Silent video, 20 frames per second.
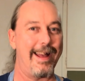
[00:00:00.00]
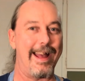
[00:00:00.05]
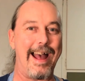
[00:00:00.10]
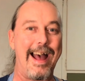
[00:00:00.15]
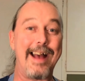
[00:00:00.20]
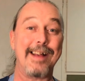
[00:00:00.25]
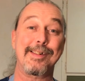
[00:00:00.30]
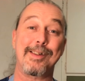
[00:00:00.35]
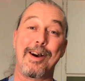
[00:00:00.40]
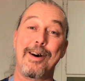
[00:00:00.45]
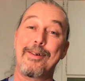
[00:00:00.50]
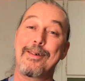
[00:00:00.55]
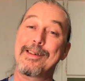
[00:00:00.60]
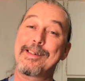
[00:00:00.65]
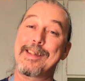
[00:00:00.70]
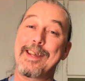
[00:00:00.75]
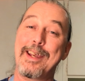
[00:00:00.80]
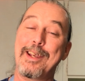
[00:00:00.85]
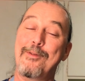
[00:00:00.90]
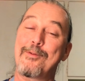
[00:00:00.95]
As
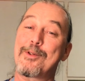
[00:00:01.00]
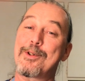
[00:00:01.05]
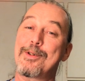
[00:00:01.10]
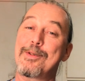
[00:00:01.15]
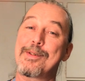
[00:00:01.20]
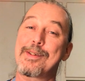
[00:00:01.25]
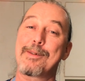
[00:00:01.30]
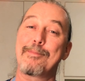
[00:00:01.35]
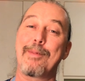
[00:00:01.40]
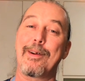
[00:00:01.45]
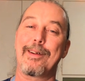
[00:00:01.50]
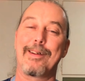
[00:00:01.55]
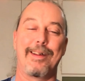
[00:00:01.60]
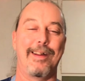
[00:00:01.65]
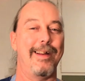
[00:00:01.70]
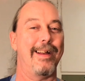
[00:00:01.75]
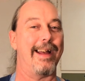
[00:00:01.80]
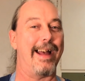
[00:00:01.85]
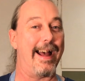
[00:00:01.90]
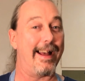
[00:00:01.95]
always, thank you for choosing.
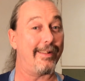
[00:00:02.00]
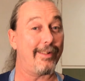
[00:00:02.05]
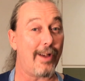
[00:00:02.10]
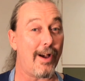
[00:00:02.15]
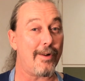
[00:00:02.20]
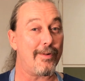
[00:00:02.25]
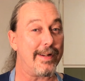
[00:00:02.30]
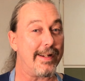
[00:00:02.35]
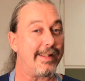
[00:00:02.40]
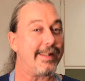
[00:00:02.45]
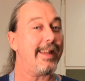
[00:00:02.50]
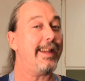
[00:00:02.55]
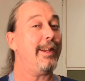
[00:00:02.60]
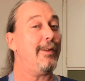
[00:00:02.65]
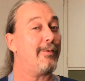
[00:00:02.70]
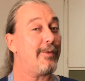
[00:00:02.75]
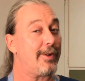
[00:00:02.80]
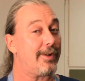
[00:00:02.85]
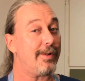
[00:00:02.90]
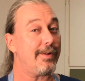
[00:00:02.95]
As always, thank
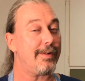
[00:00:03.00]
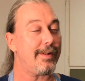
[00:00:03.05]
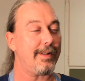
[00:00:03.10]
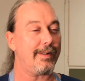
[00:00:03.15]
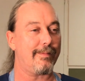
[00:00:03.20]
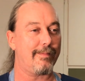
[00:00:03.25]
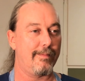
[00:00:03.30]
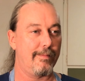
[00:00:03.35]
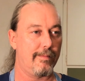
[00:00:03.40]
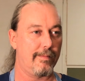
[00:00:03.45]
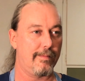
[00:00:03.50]
you for choosing.